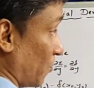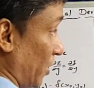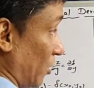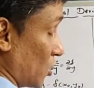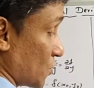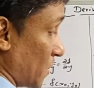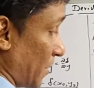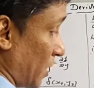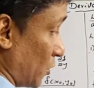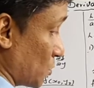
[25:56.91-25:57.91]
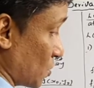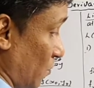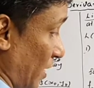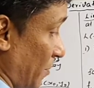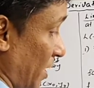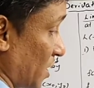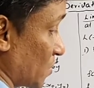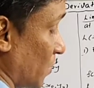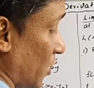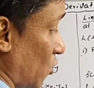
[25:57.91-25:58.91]
Y naught is pi by 2. So y
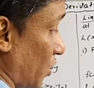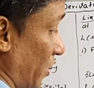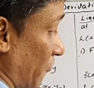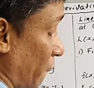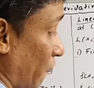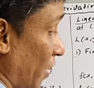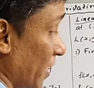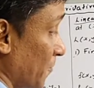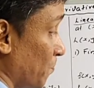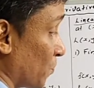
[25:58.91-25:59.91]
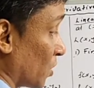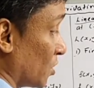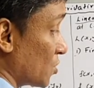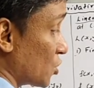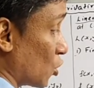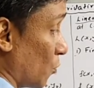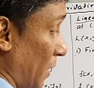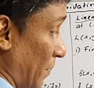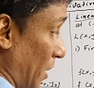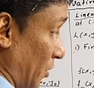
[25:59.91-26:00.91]
minus y naught fy 0
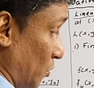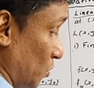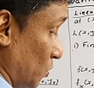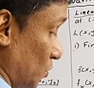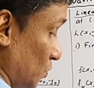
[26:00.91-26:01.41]
pi by 2.